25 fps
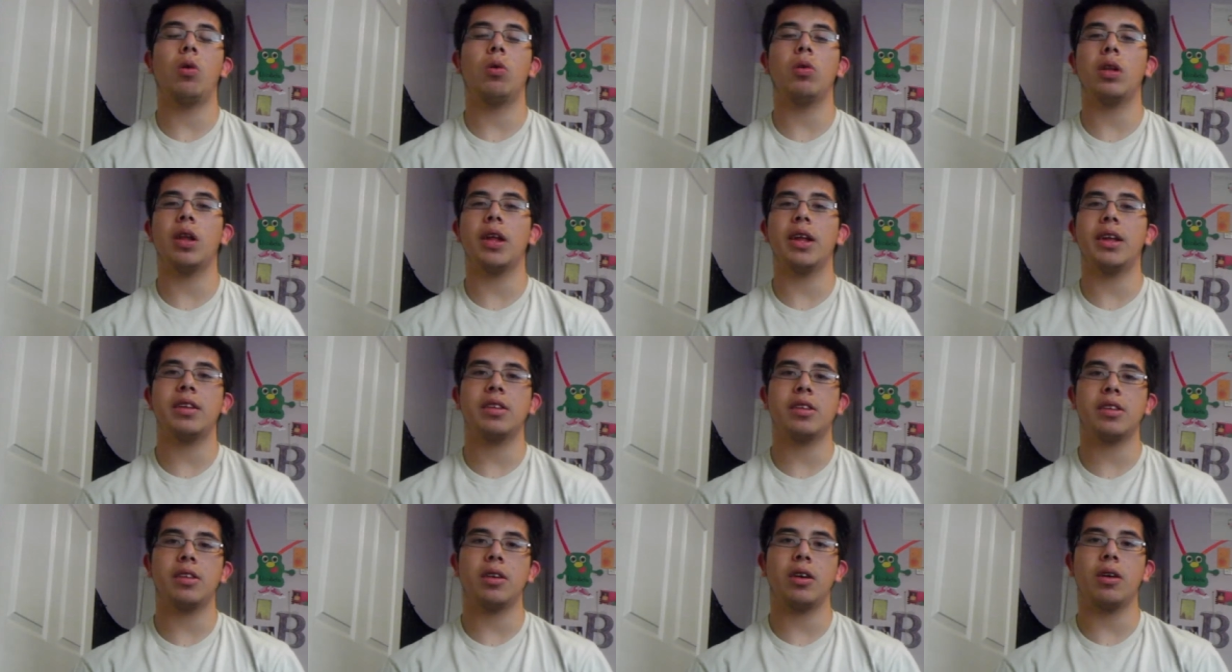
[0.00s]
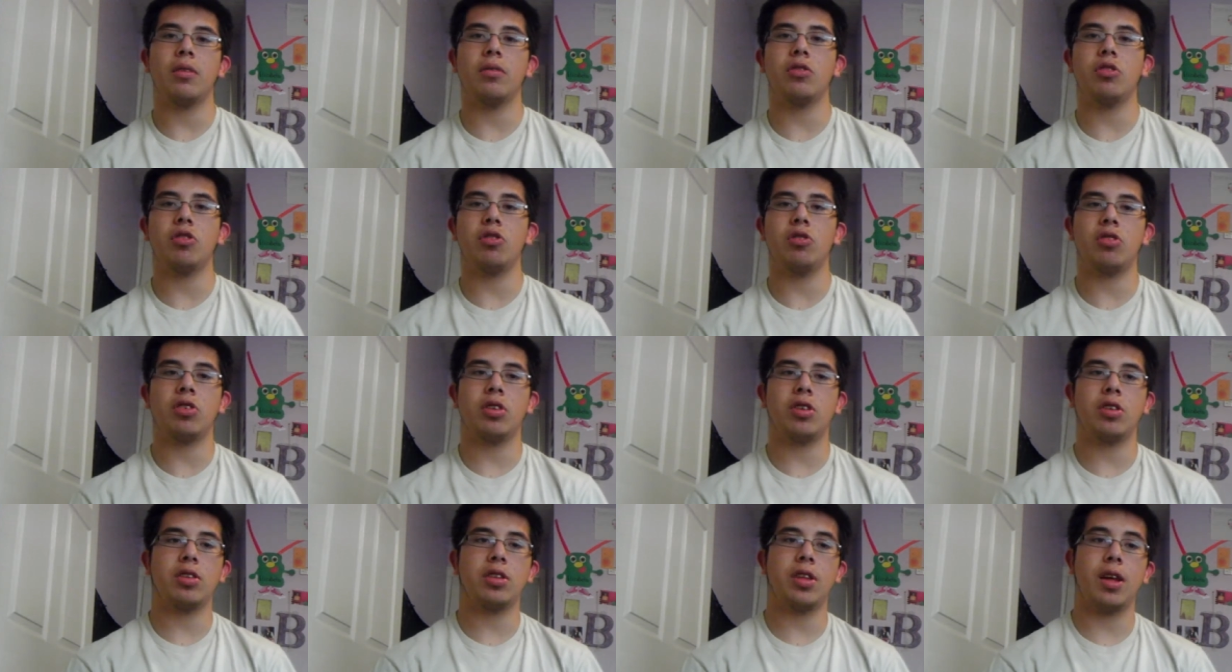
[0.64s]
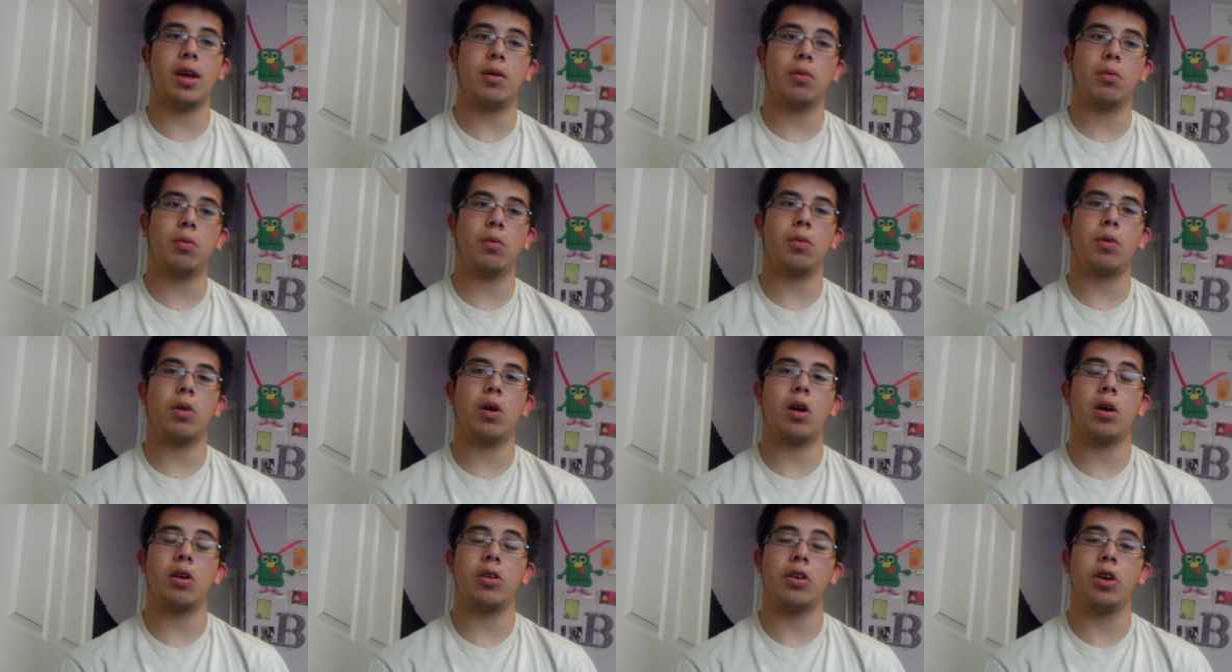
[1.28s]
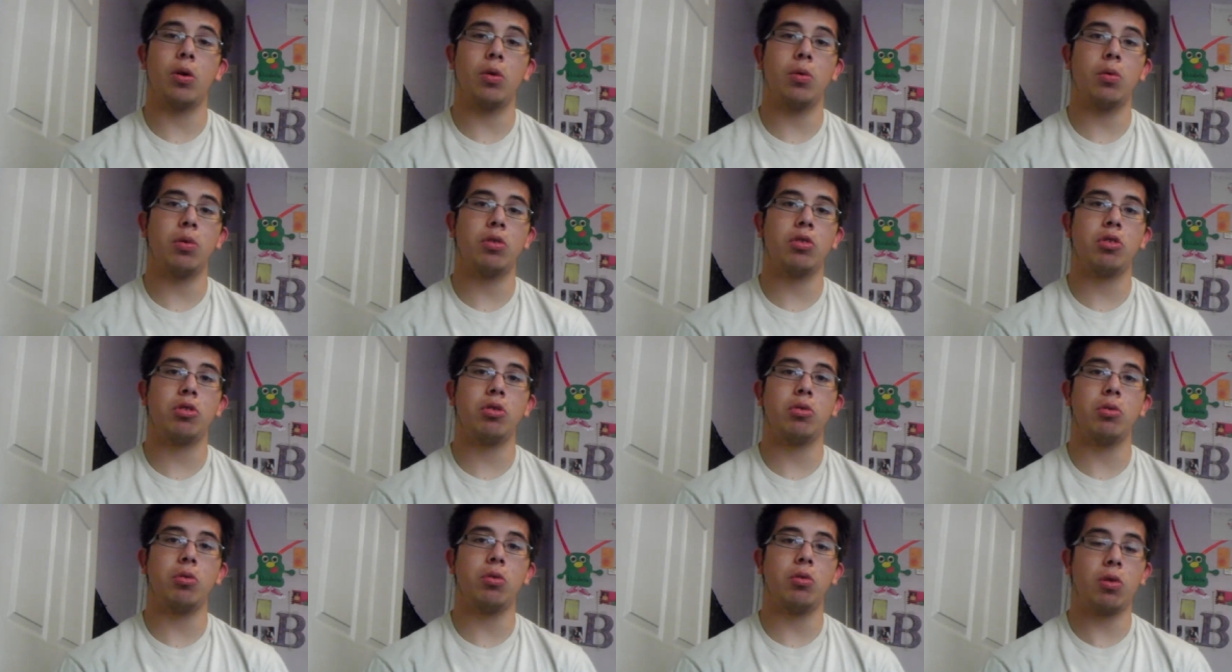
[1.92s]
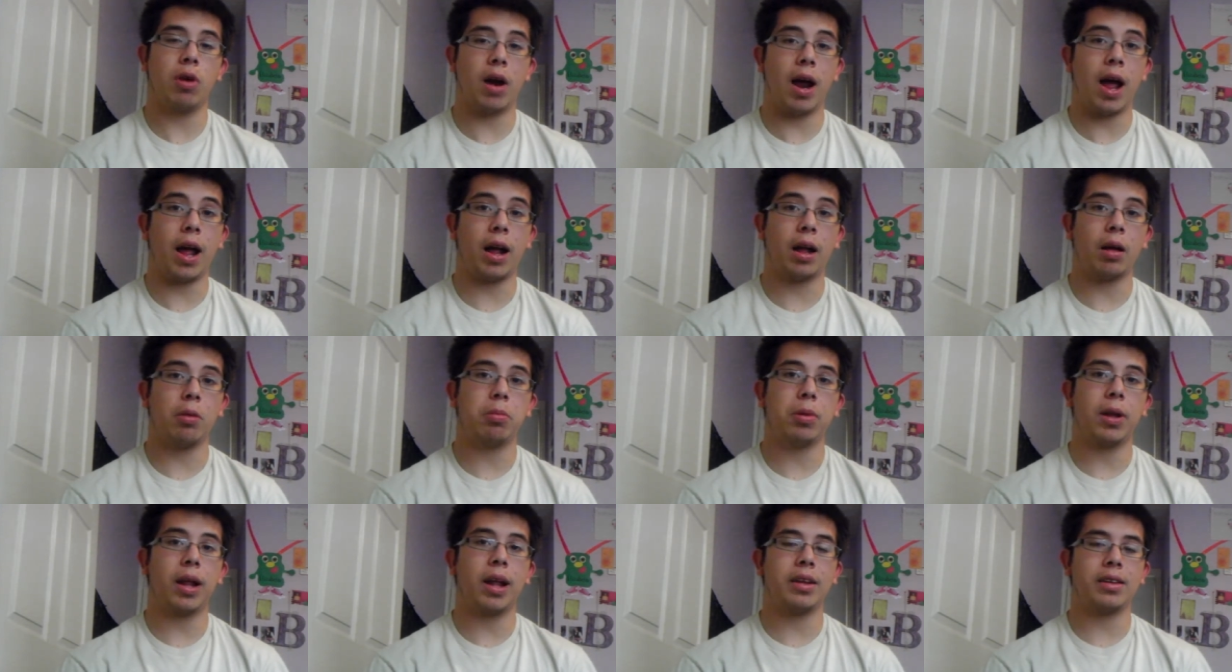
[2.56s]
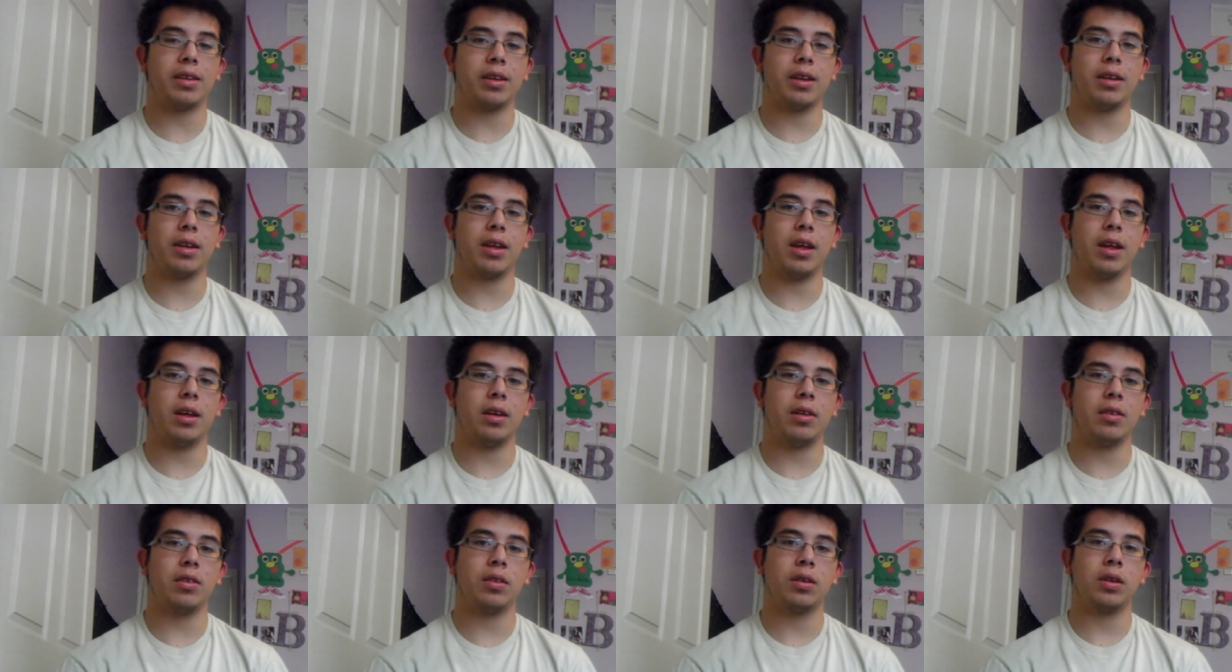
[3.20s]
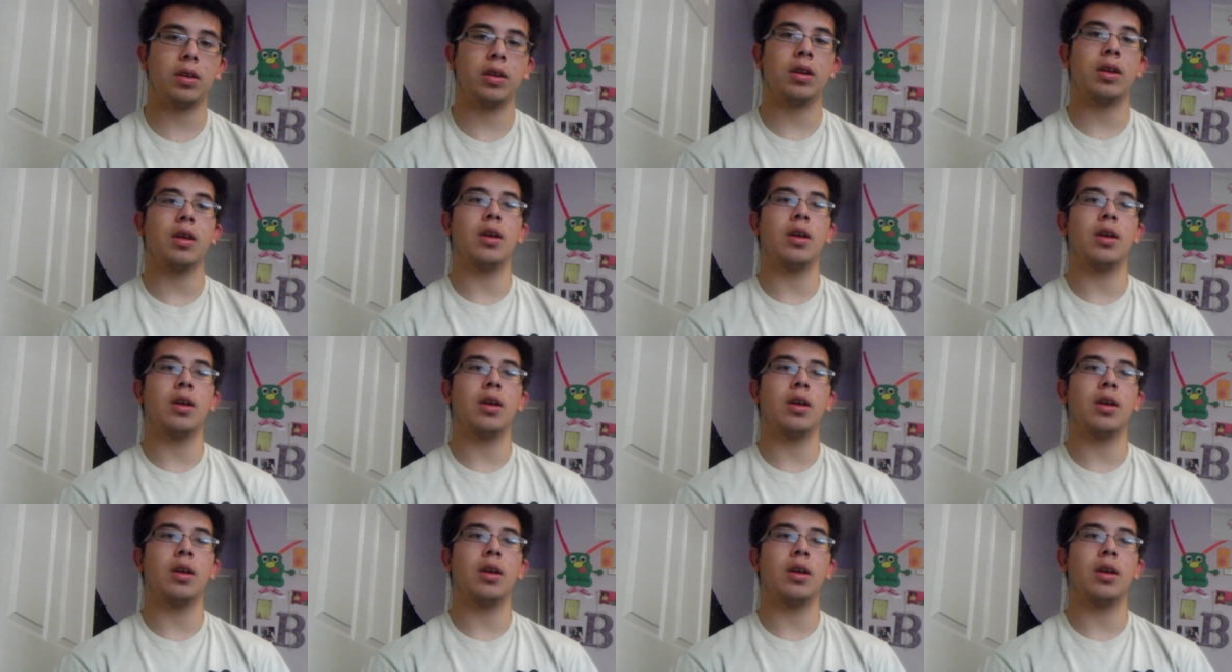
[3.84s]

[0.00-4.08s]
list of juices that are known to crack plastic tanks.